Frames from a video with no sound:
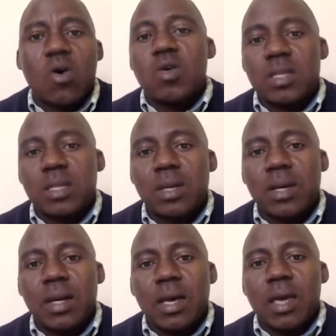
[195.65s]
oath
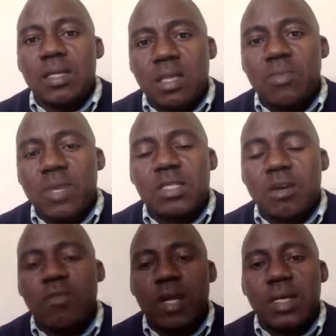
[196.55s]
as the Minister
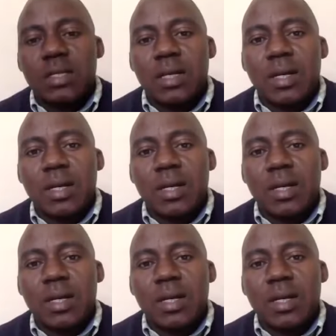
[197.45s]
of Health,